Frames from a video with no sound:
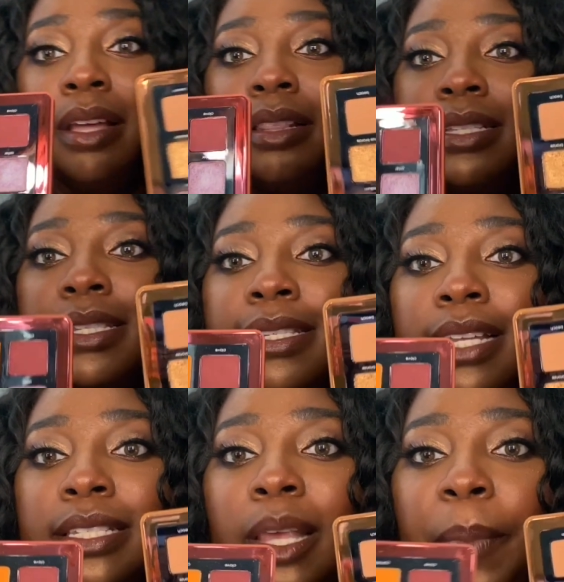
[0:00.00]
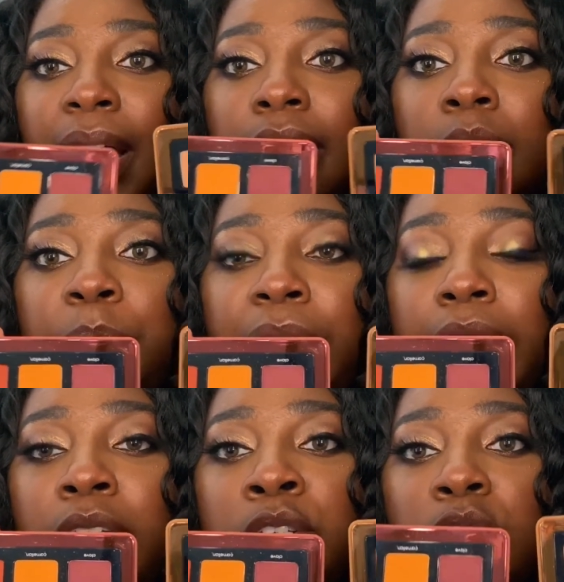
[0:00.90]
This is the Sunset palette
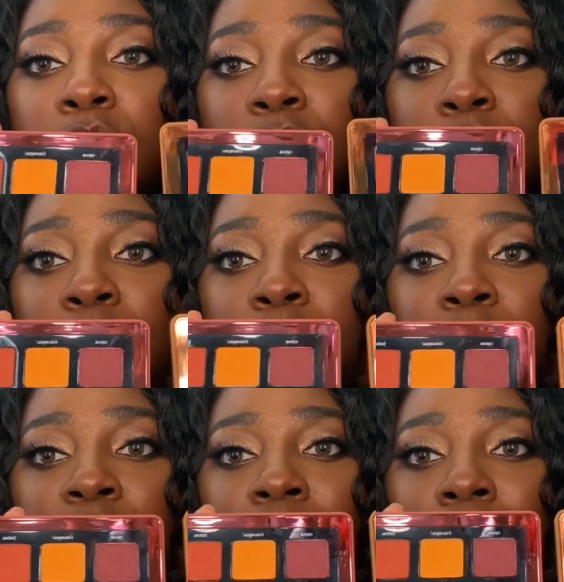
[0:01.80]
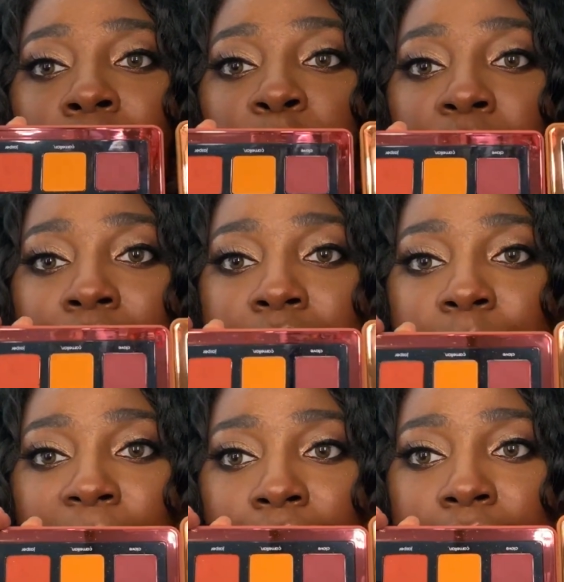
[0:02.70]
compared to the Bronze
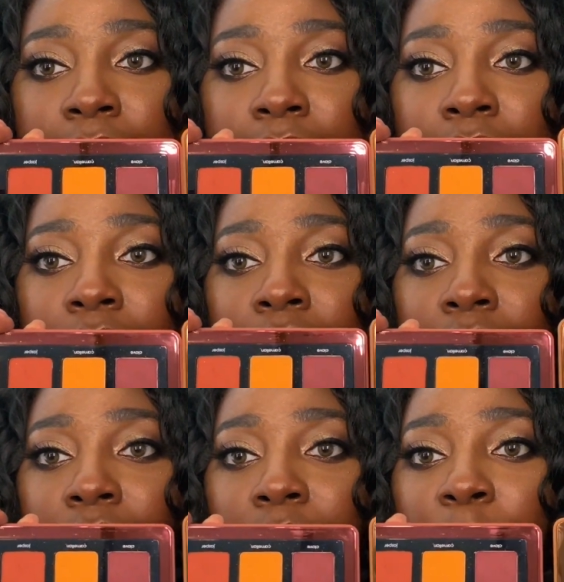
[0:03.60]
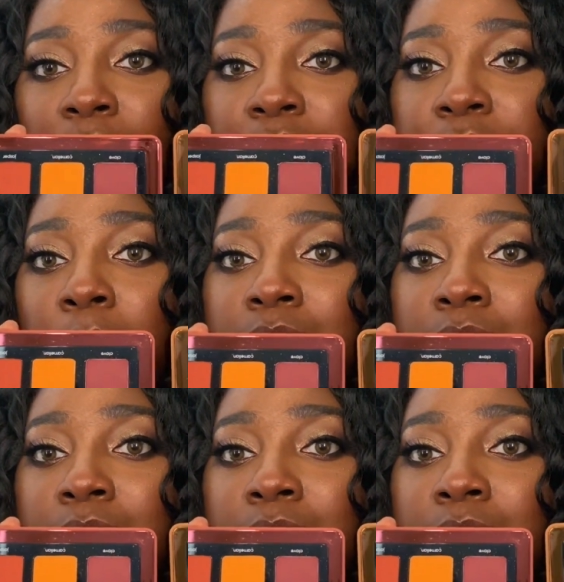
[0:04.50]
palette. As you can